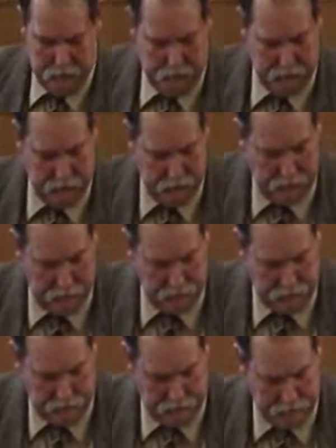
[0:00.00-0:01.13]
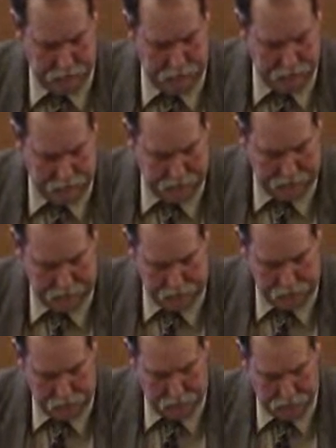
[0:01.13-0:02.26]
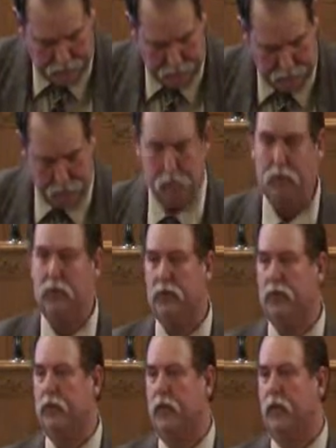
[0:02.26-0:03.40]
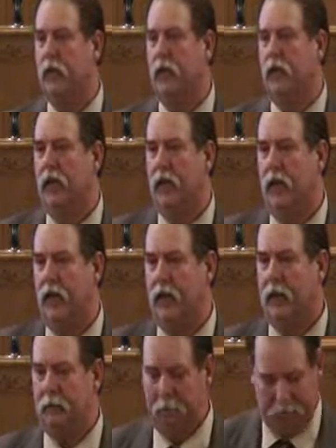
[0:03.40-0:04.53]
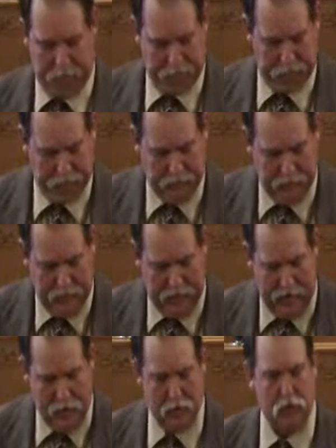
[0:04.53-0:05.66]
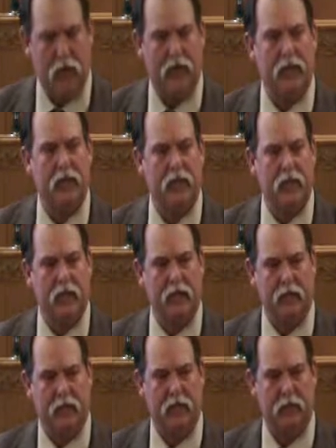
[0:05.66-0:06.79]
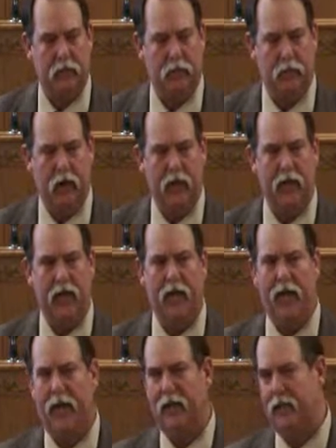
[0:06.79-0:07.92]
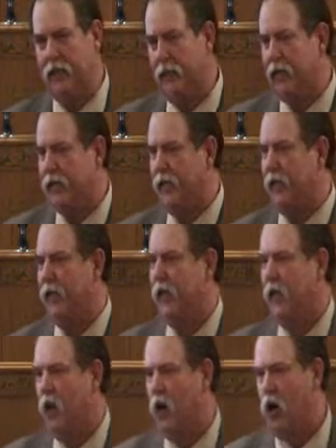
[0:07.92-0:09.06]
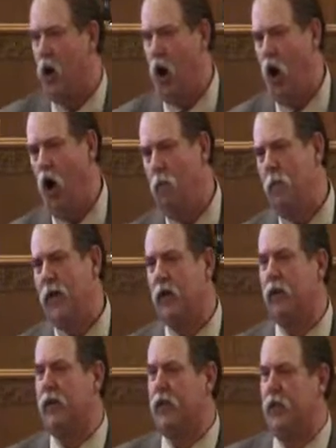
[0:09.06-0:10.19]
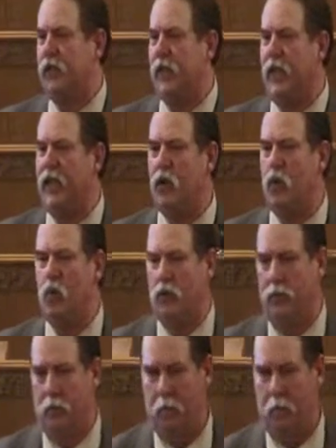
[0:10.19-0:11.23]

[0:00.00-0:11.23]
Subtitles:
other than the fact that he's turned from the truth. I was trying to discuss this with Brian, and I asked him, I said, are all marriages equal?